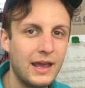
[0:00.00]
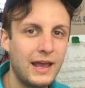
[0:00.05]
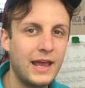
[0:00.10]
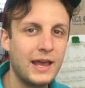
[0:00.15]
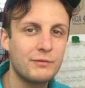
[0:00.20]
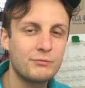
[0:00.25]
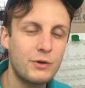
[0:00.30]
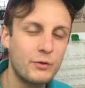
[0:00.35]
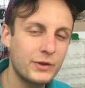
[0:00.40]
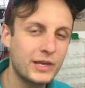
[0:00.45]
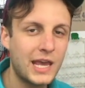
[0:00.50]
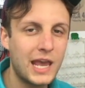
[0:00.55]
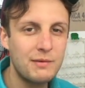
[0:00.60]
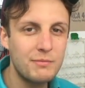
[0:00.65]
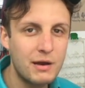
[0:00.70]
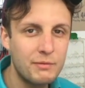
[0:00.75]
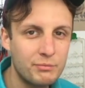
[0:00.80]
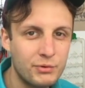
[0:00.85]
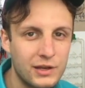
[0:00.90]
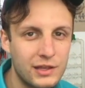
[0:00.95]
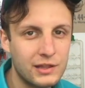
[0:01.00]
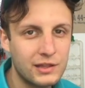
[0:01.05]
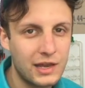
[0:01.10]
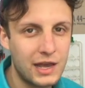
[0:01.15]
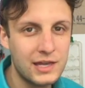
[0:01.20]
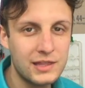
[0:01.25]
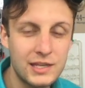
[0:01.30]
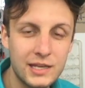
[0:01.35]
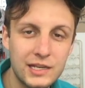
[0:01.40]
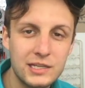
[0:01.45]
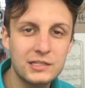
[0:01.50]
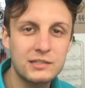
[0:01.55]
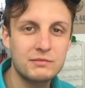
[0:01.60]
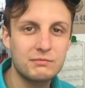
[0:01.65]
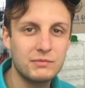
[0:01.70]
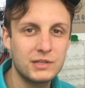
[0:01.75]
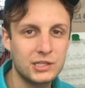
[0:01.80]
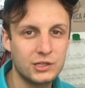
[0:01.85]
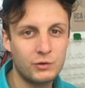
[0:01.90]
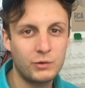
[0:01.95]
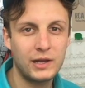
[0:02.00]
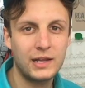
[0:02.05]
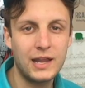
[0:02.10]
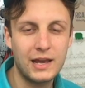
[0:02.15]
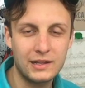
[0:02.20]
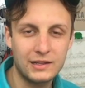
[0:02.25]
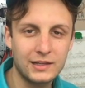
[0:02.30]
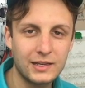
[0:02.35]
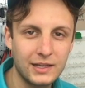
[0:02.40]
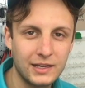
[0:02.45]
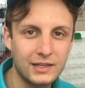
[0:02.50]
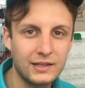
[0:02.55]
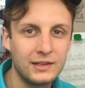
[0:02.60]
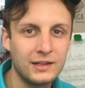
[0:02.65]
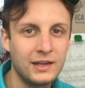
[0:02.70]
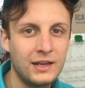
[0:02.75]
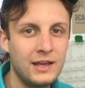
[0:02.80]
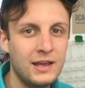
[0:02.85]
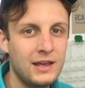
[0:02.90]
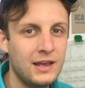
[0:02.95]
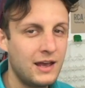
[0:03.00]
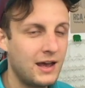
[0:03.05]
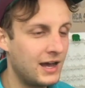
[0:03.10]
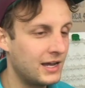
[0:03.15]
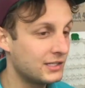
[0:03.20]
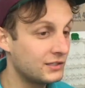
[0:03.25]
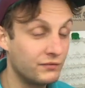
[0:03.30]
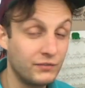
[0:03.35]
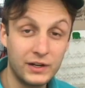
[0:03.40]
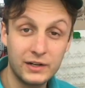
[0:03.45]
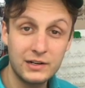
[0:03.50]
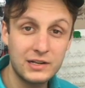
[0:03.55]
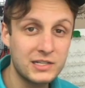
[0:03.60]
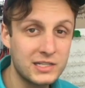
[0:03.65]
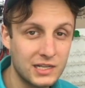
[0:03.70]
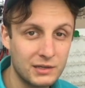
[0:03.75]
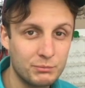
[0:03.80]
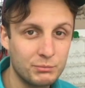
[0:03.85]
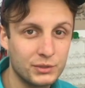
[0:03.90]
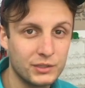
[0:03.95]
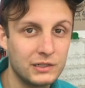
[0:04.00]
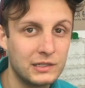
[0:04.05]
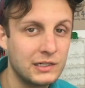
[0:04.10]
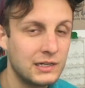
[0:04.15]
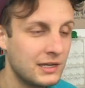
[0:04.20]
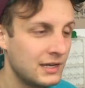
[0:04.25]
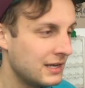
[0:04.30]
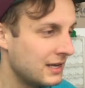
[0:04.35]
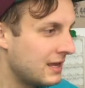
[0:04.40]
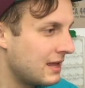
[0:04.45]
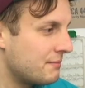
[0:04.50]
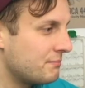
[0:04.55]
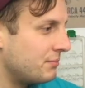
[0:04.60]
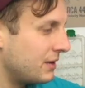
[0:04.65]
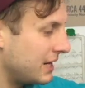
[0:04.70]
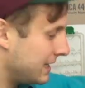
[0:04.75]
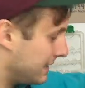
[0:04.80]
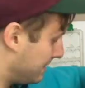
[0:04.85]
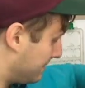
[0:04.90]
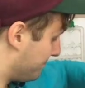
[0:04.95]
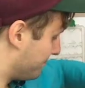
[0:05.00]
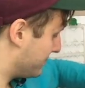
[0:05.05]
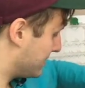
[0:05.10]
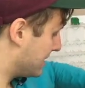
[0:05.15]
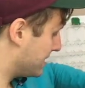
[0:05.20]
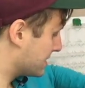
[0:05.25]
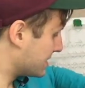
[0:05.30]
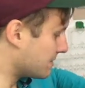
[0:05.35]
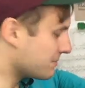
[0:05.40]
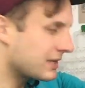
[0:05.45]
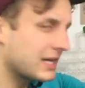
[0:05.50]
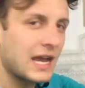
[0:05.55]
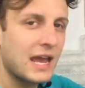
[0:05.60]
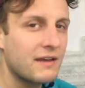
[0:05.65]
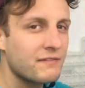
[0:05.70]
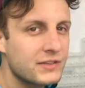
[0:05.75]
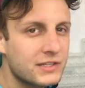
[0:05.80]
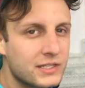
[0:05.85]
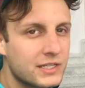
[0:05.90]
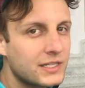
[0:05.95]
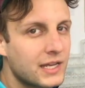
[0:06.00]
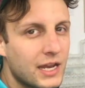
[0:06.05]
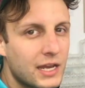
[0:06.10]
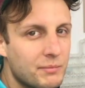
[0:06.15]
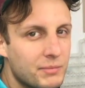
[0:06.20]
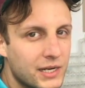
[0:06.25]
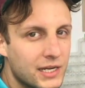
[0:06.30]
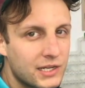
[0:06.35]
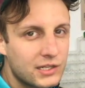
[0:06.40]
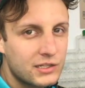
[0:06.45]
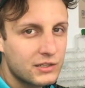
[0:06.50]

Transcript: And what we came up with, I think, is quite elegant. It's very simple, but it's something I haven't seen anybody